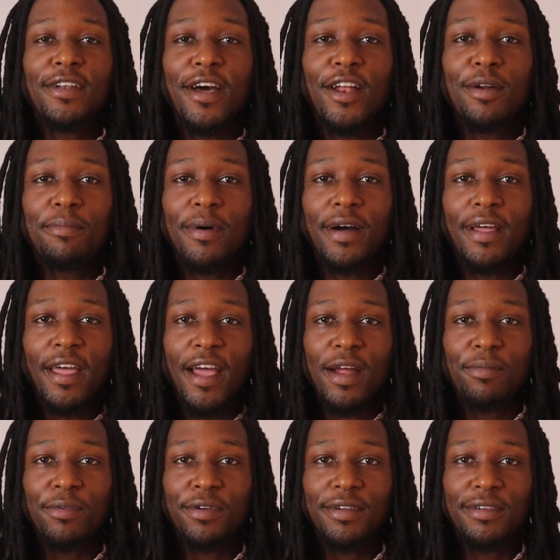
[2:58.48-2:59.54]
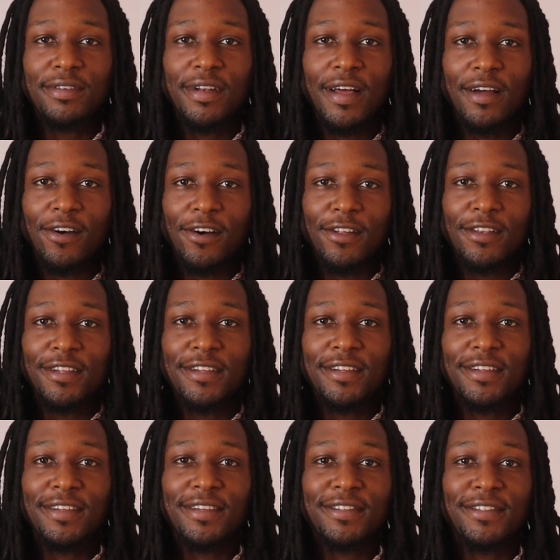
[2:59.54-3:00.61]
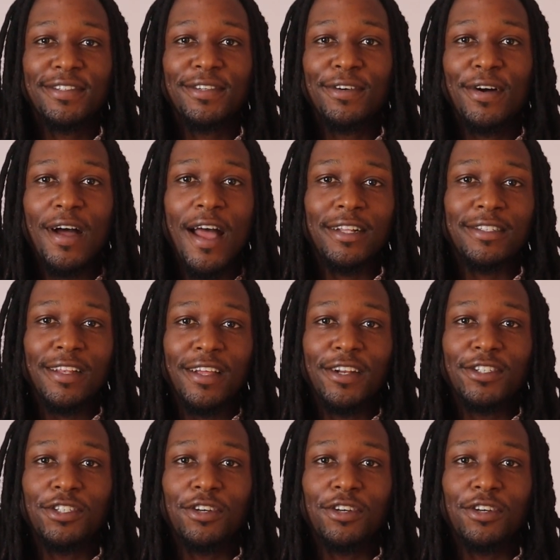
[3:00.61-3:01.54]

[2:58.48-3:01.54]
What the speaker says: died on my camera not earlier, so I had to let it